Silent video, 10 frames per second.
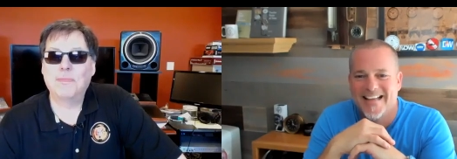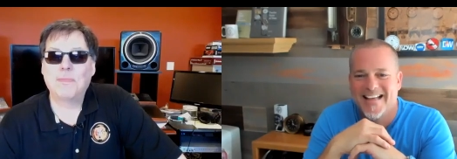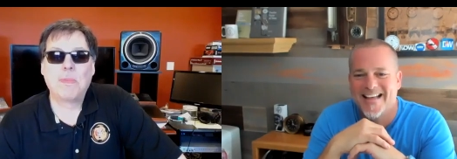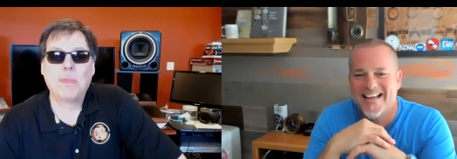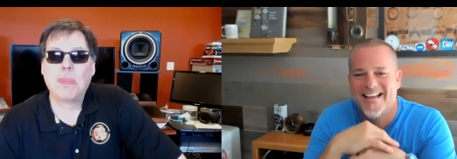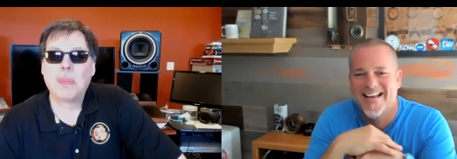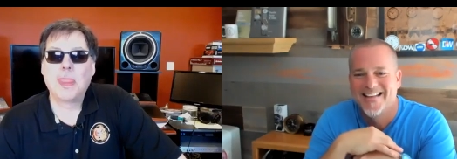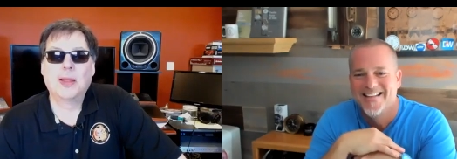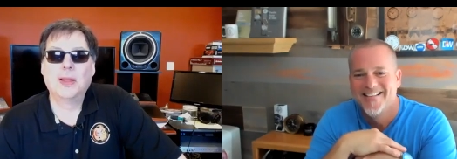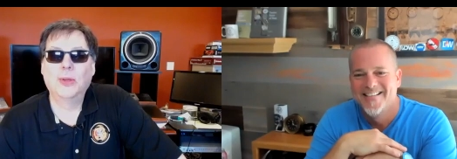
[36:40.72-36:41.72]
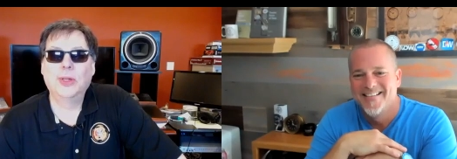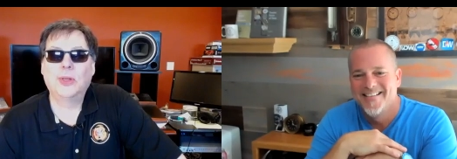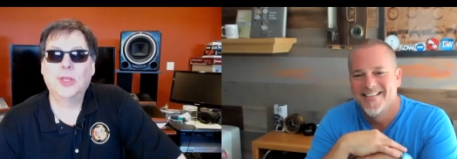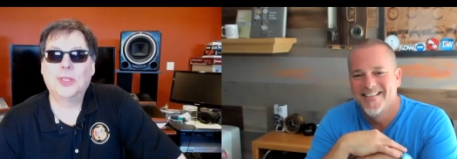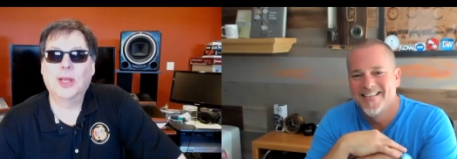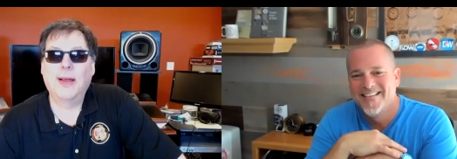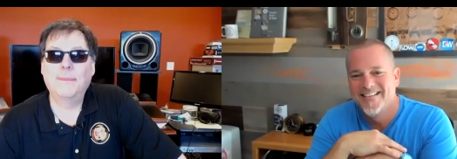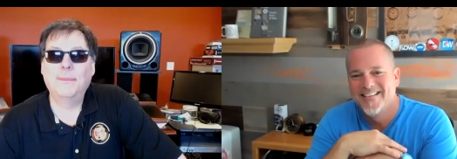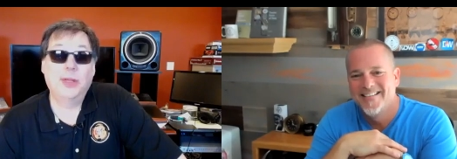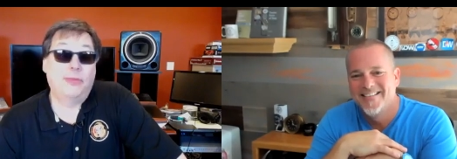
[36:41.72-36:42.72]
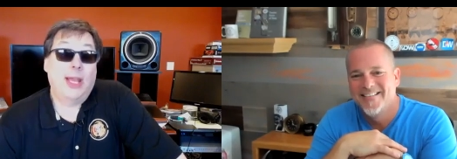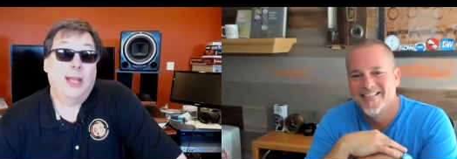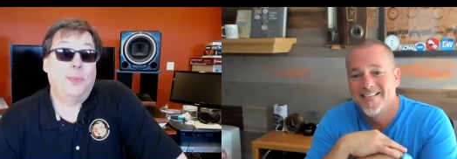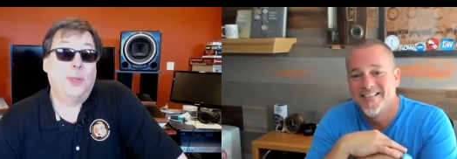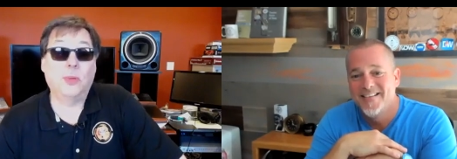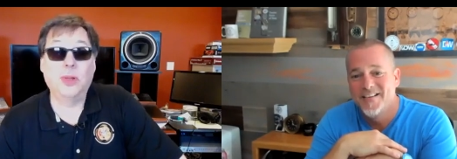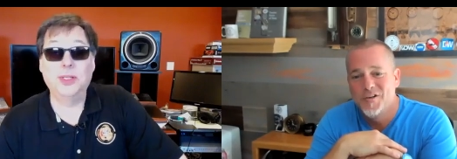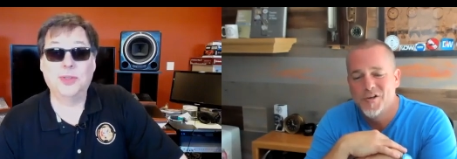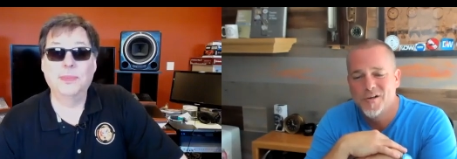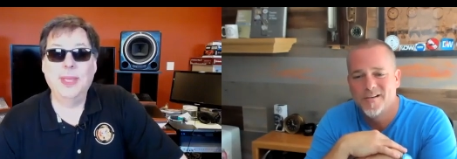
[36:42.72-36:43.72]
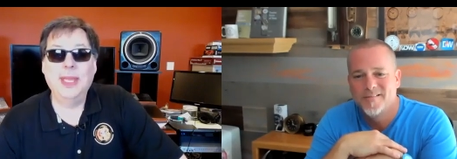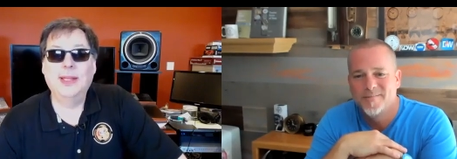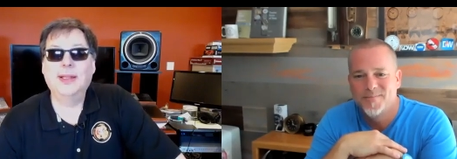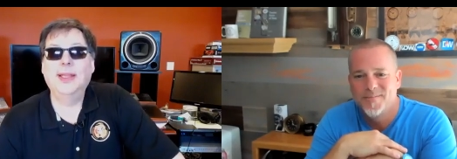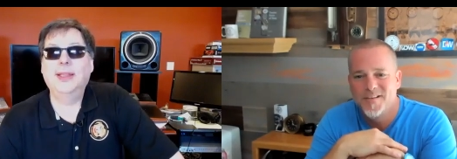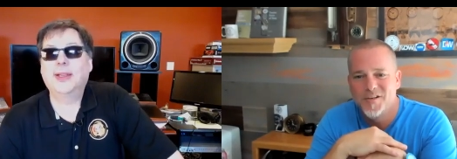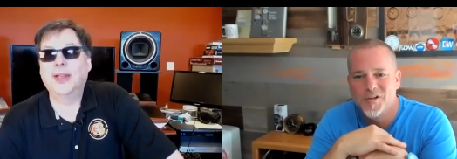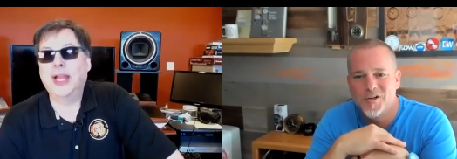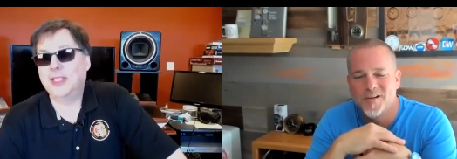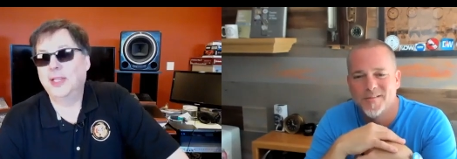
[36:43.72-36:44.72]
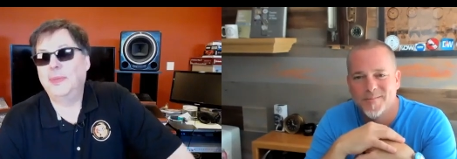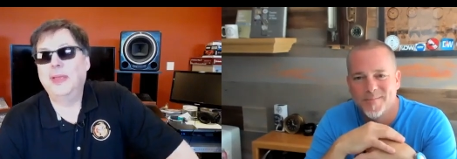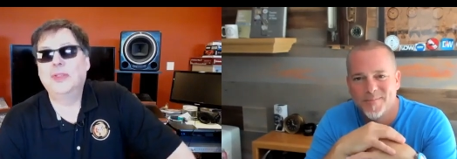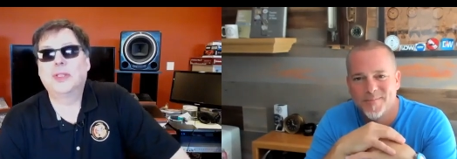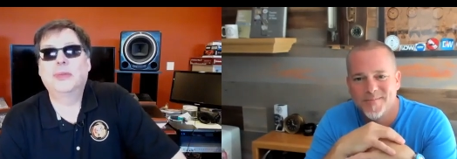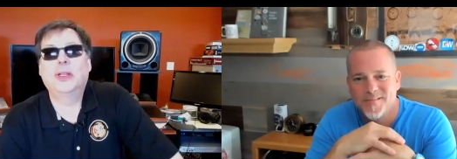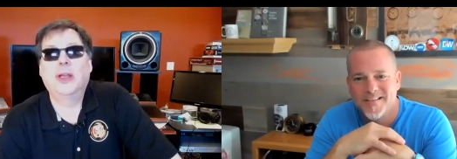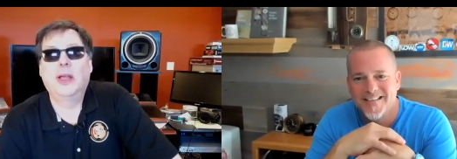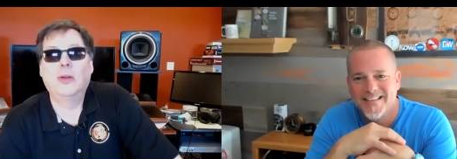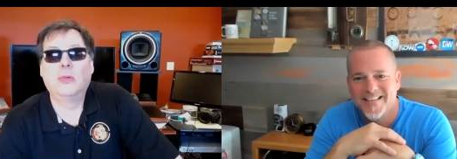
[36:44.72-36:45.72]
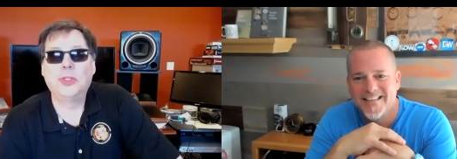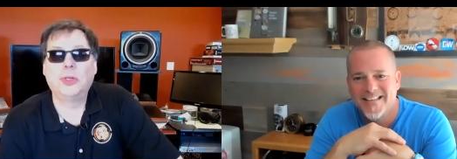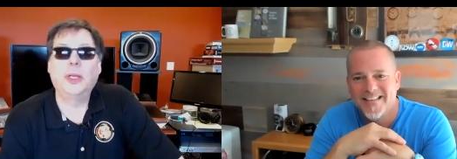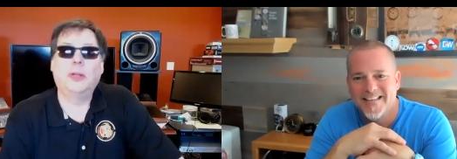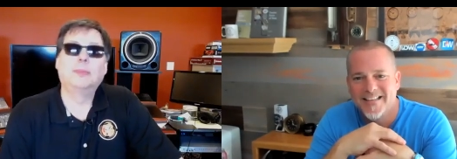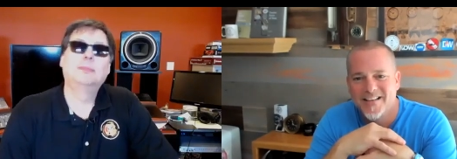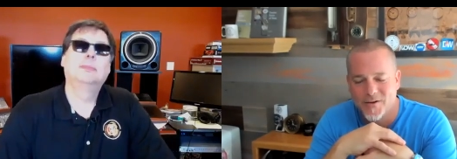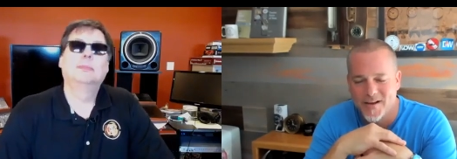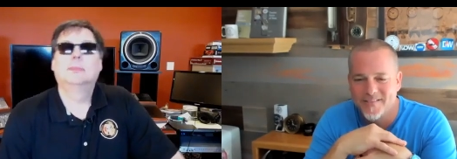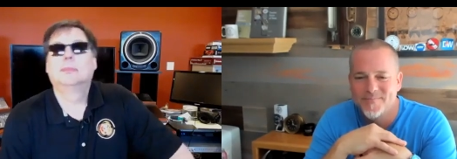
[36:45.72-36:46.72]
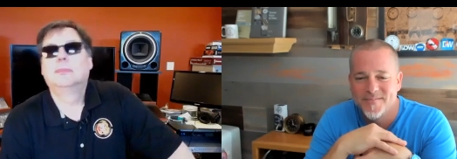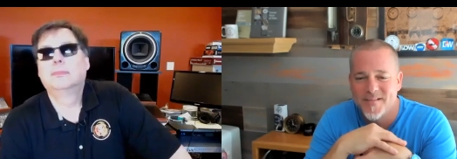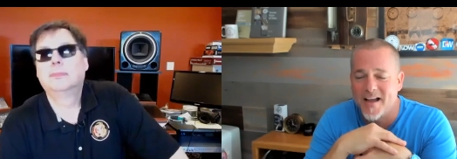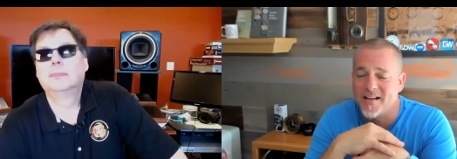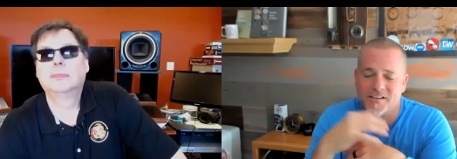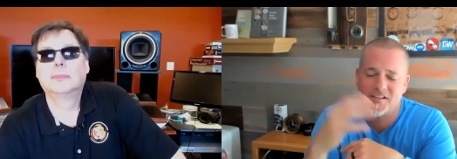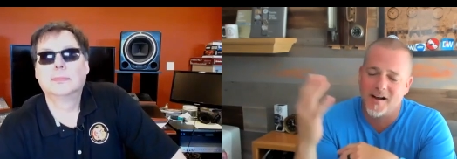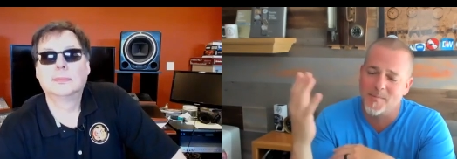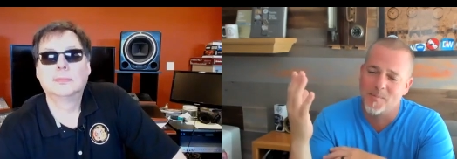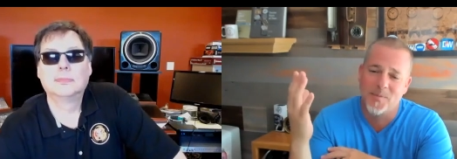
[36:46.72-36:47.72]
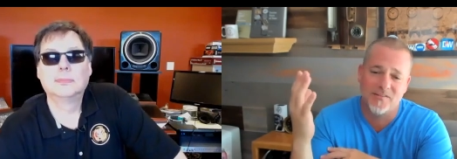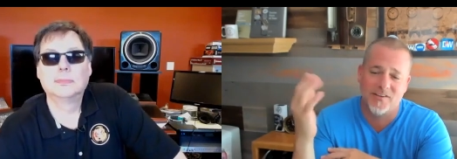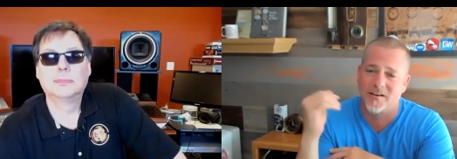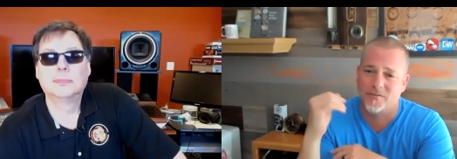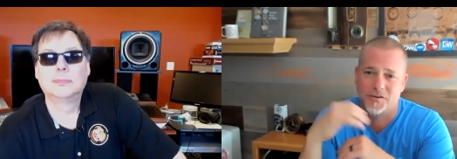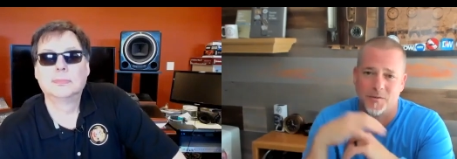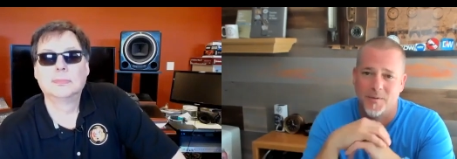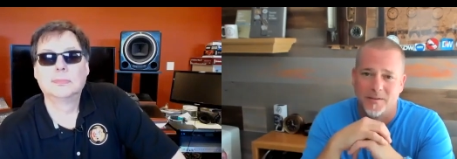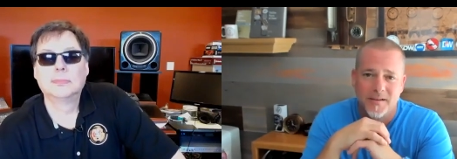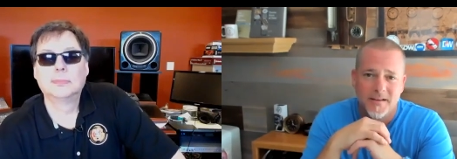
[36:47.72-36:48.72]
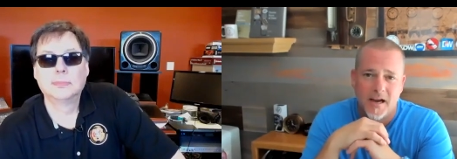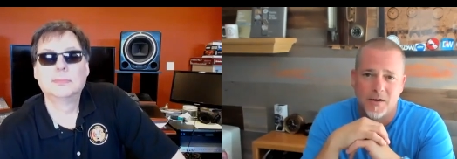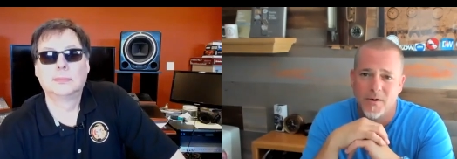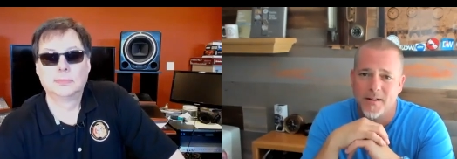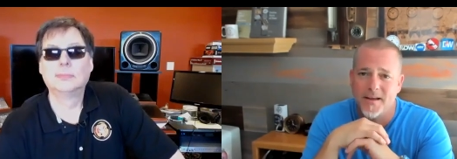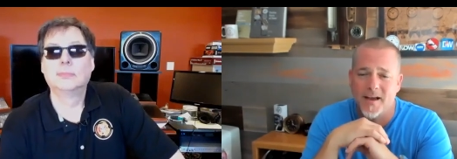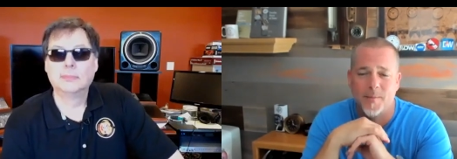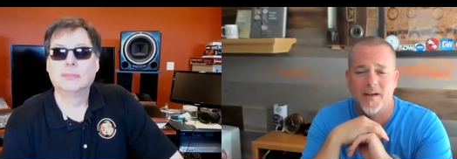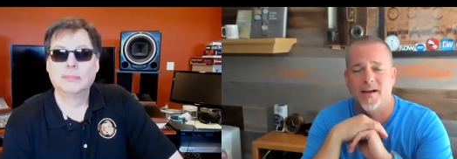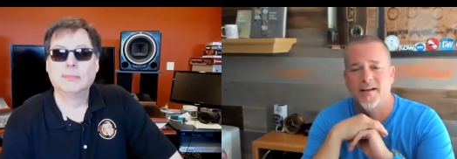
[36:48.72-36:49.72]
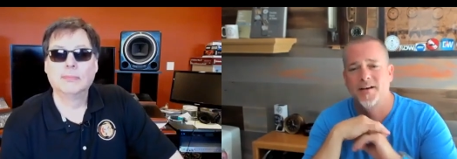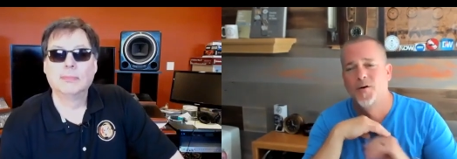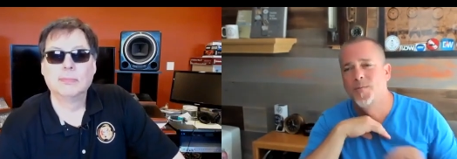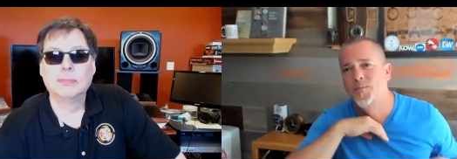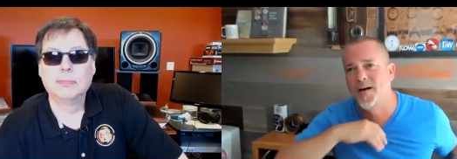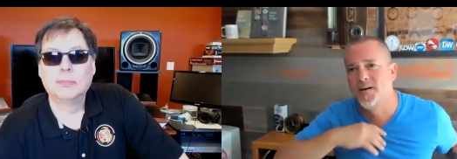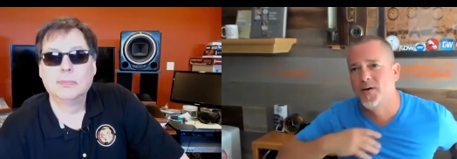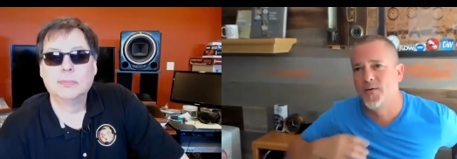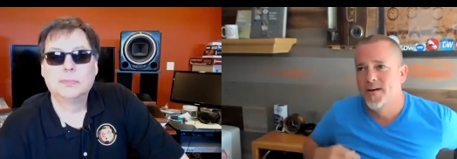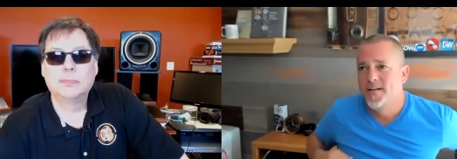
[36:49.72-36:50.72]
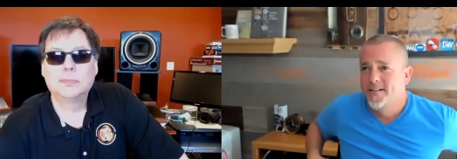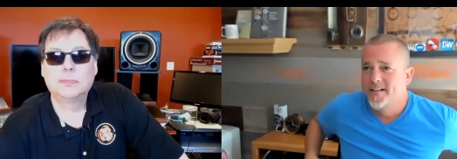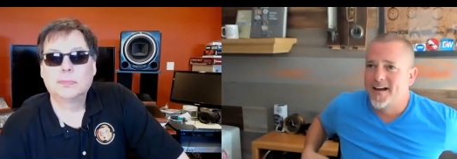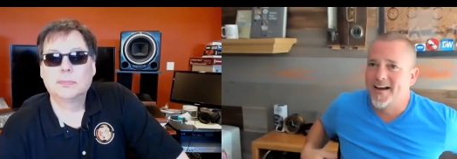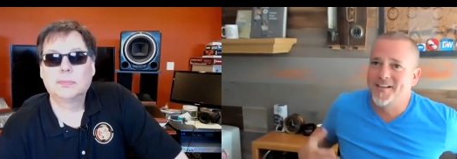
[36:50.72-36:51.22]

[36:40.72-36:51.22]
Speaker 1: uh-huh. a loaded question. Um, but if I had to pick one just immediately that could actually pay me something,
Speaker 2: uh, Richard Mille. Okay, I see. I'm a big fan of Richard Mille. I really am. I, I know. I know. I,